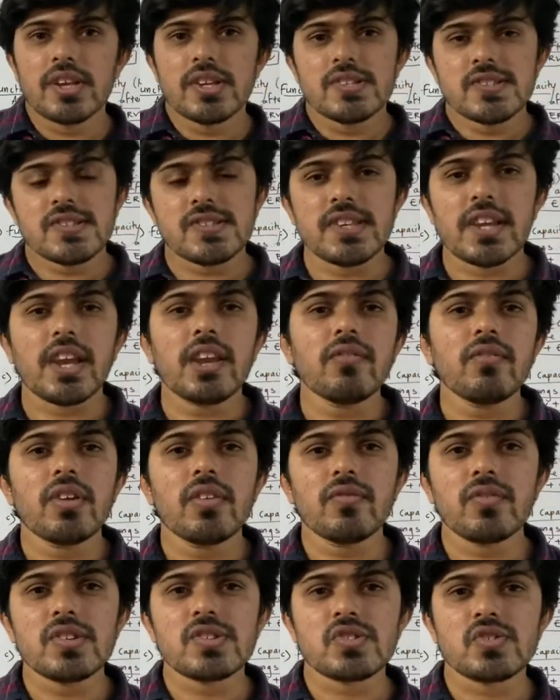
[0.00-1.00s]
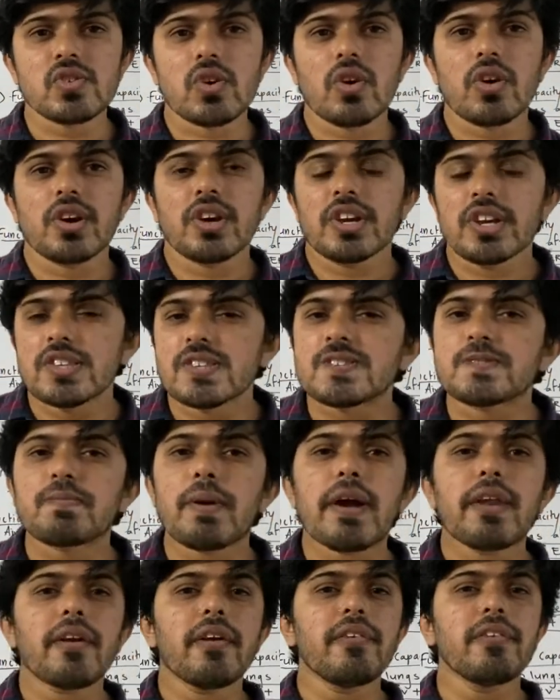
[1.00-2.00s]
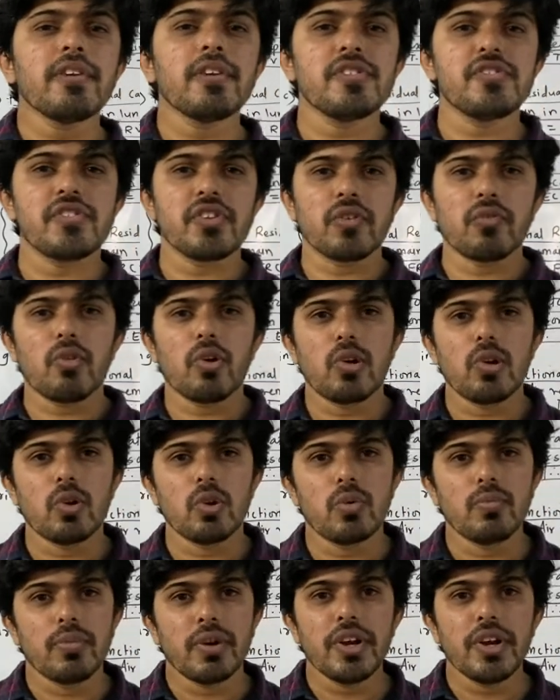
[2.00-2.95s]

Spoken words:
Second one we saw, inspiratory reserve volume.